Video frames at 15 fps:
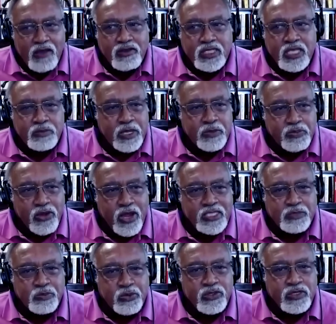us to be
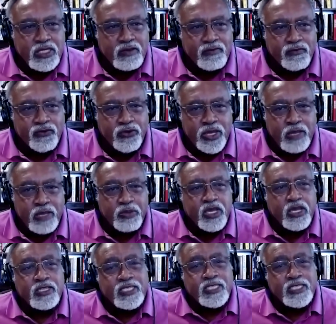prosperous and free because